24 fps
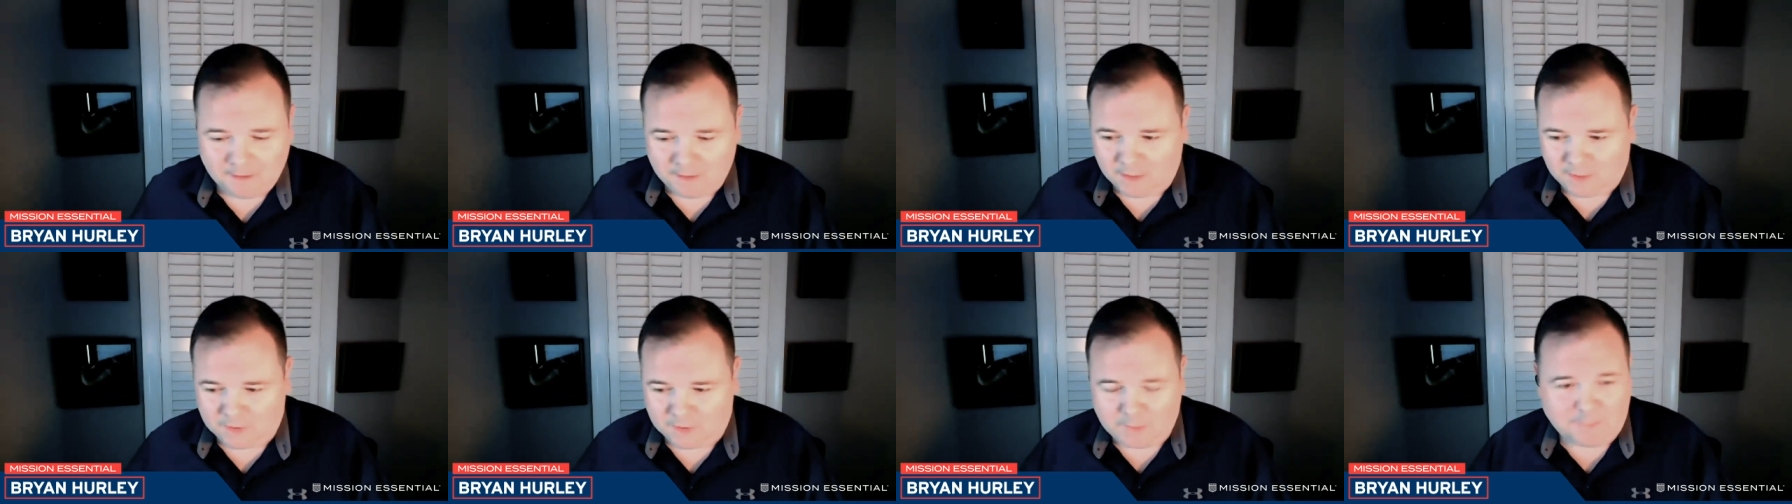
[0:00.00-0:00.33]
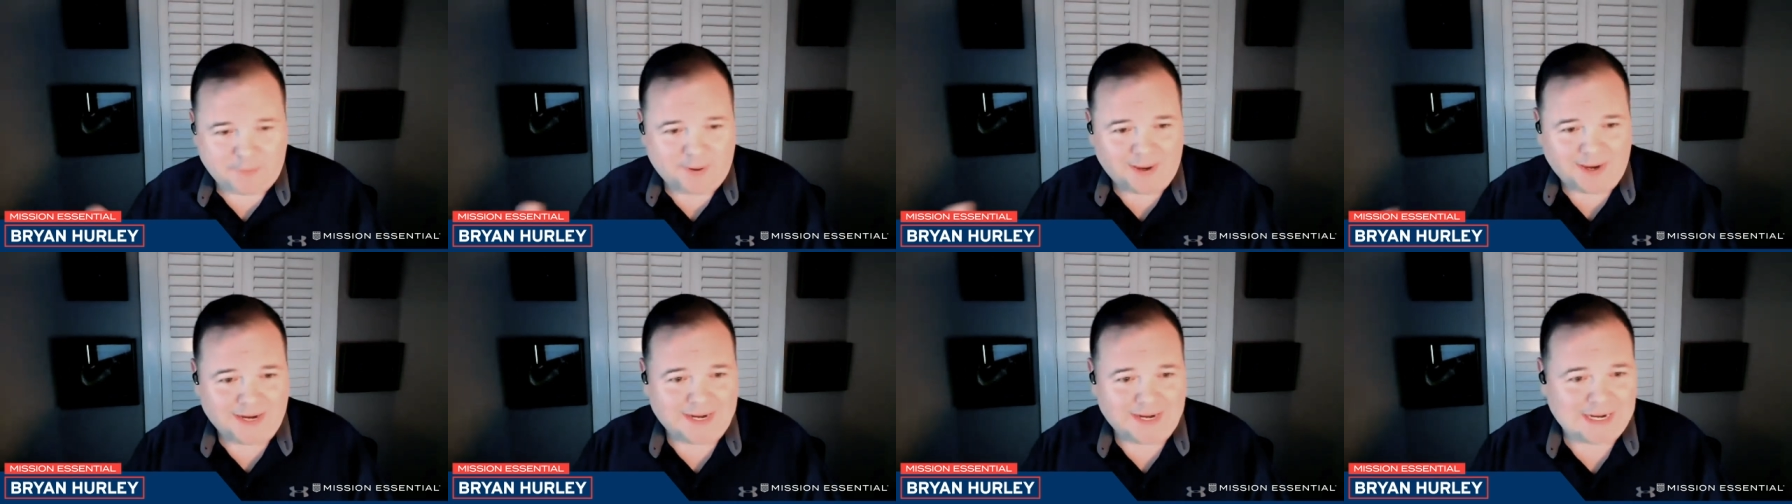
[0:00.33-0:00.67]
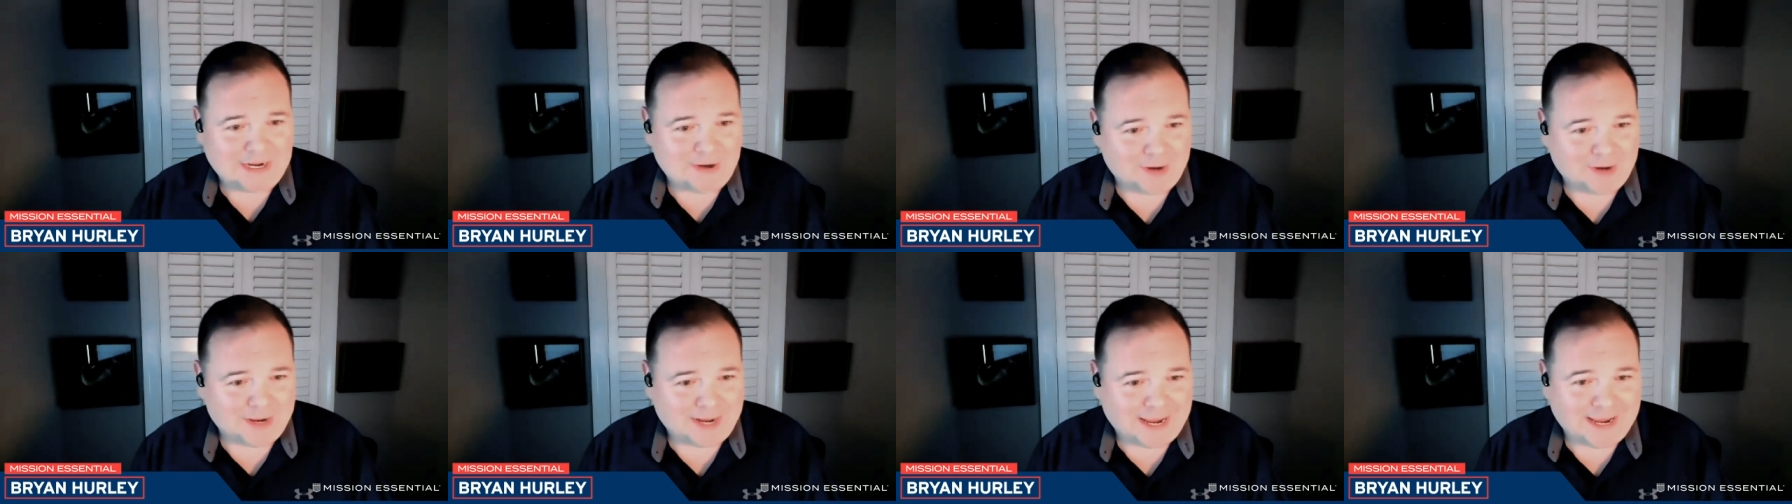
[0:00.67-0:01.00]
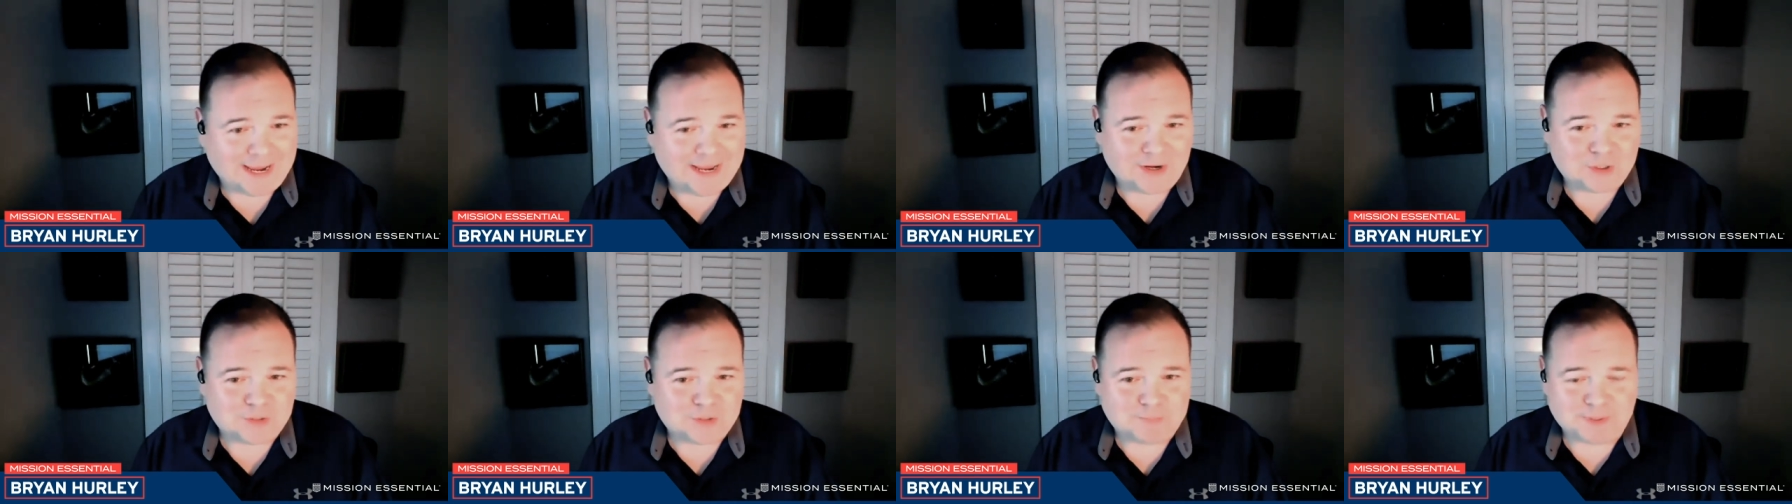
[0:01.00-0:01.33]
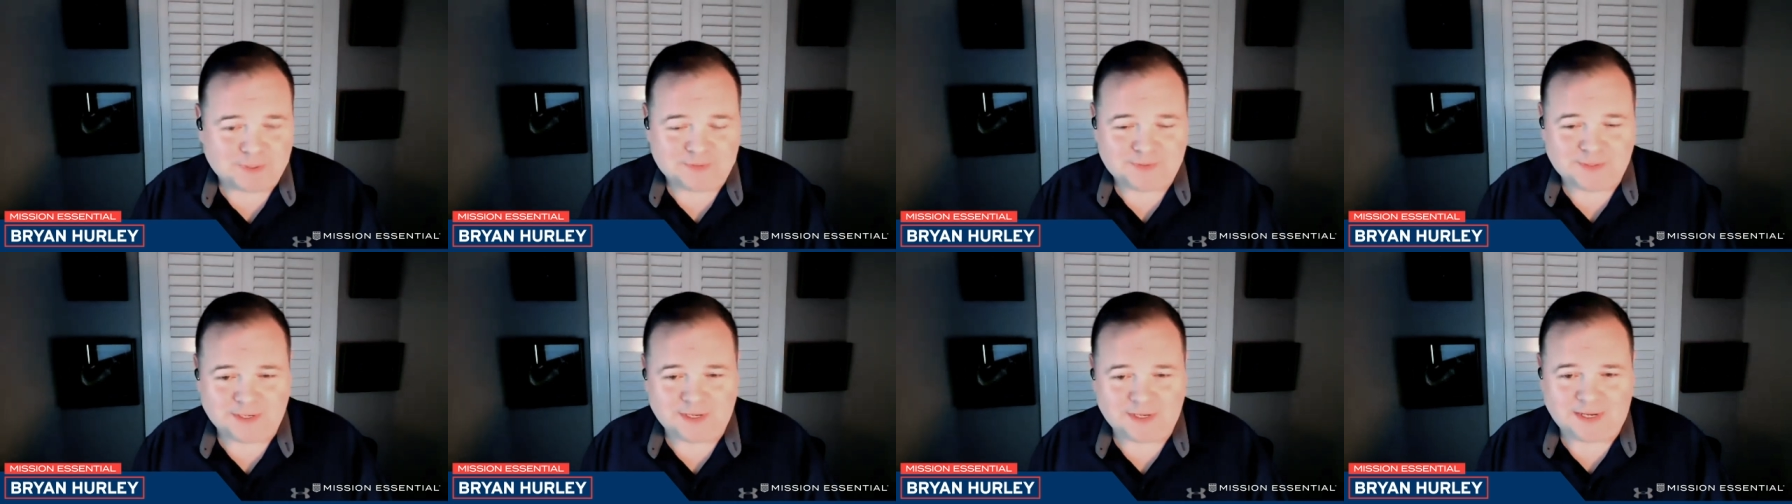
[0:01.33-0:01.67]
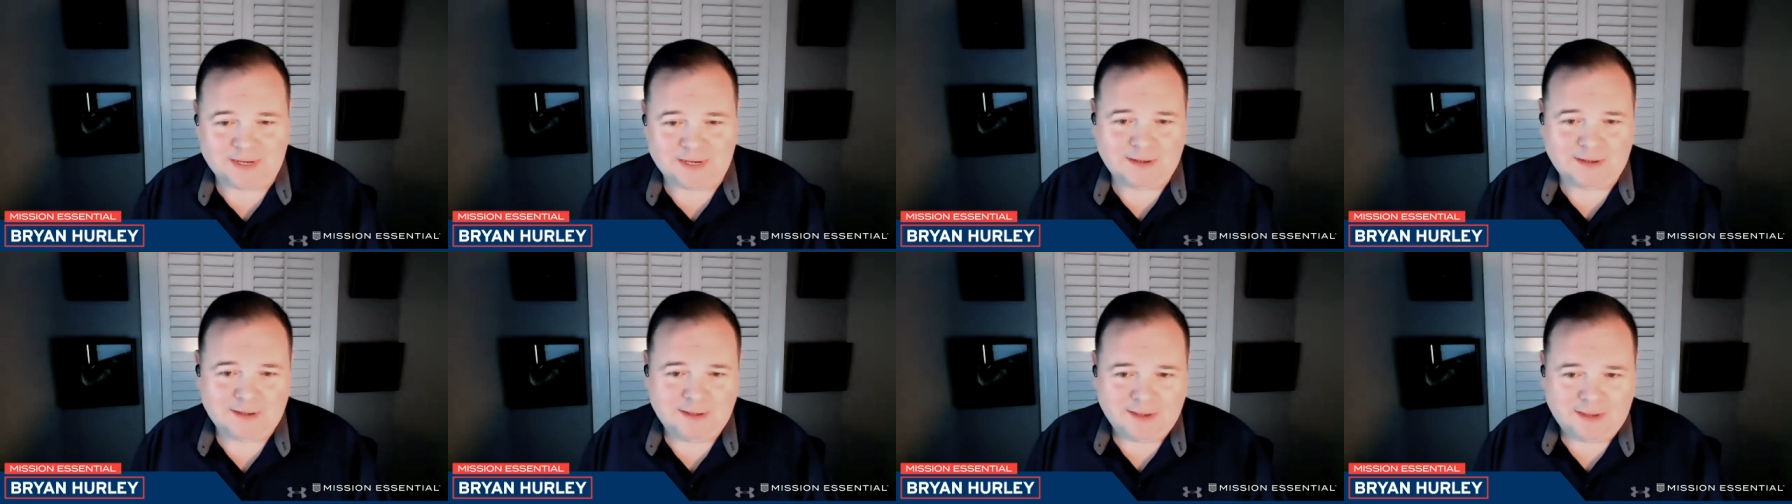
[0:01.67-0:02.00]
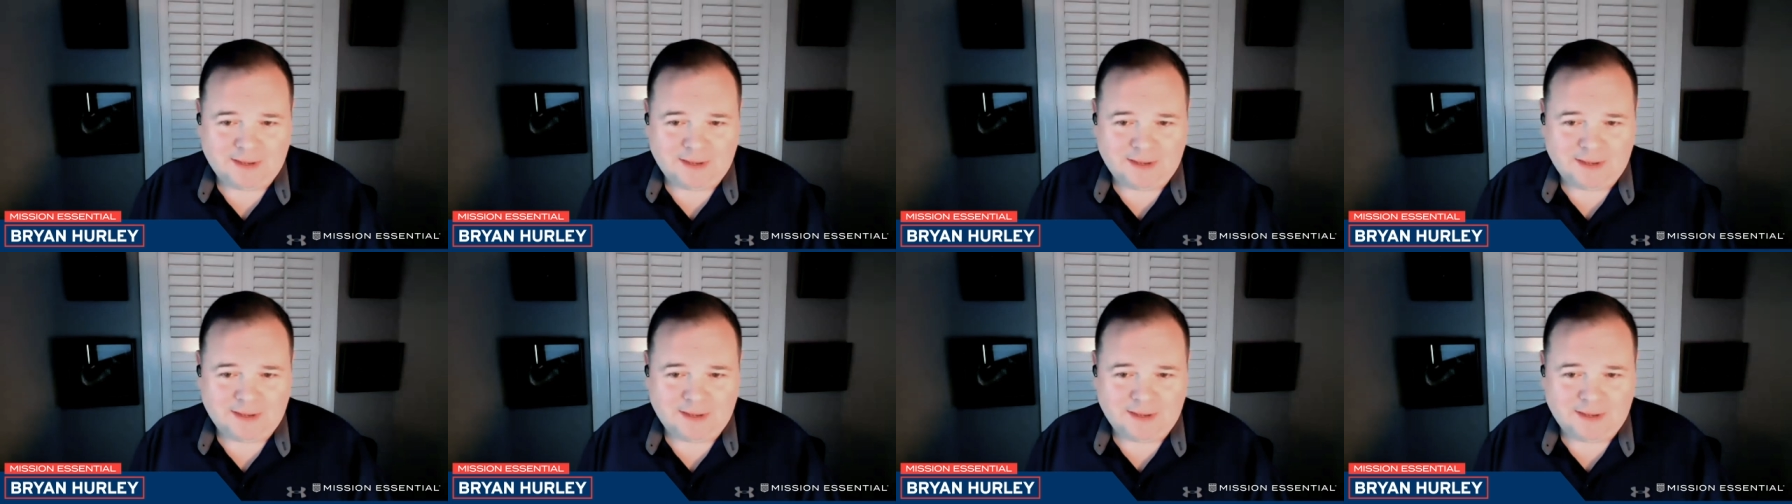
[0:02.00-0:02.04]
on the pioneering edge, but the I,